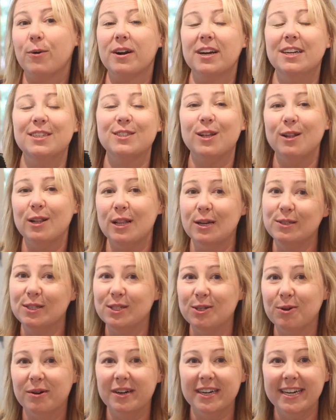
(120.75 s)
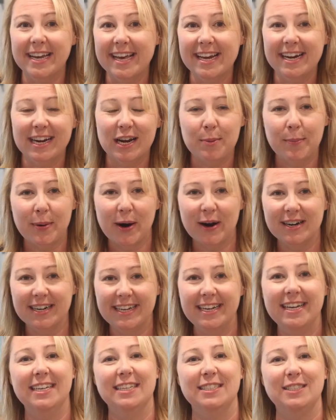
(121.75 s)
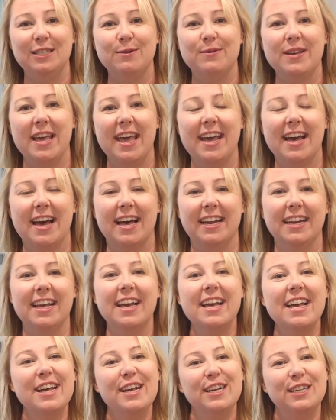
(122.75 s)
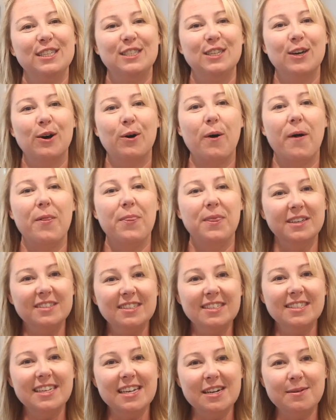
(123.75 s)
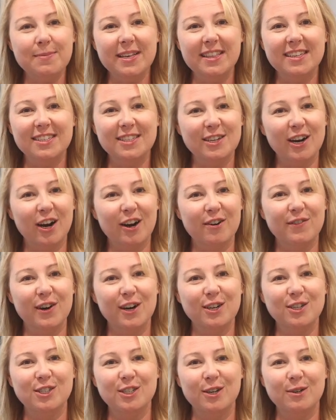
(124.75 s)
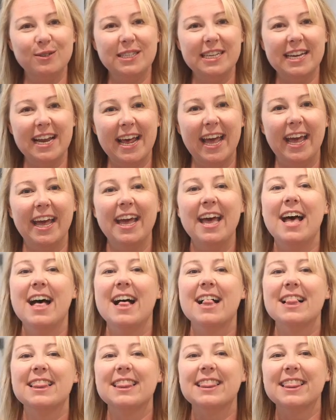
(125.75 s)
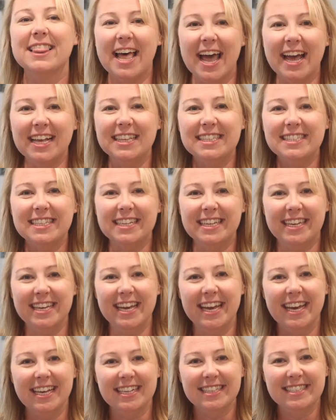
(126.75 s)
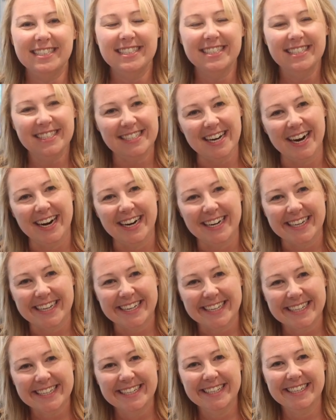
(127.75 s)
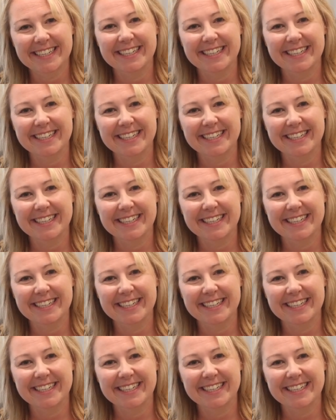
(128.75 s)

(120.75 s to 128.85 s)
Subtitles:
or as close to organic party as you can. So this is going to be the star of our show today. Let's get started.